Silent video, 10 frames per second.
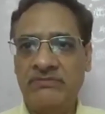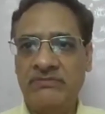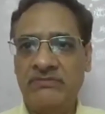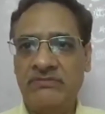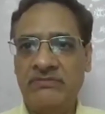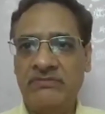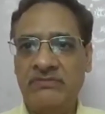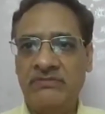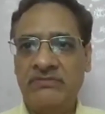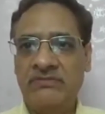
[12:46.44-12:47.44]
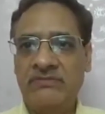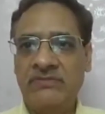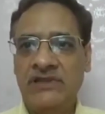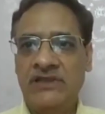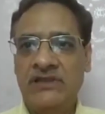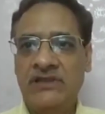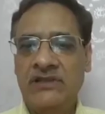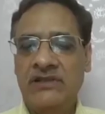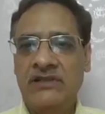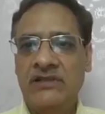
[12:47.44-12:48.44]

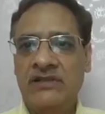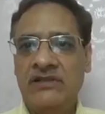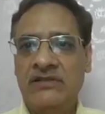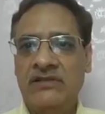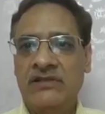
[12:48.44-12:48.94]
Nobody speaks.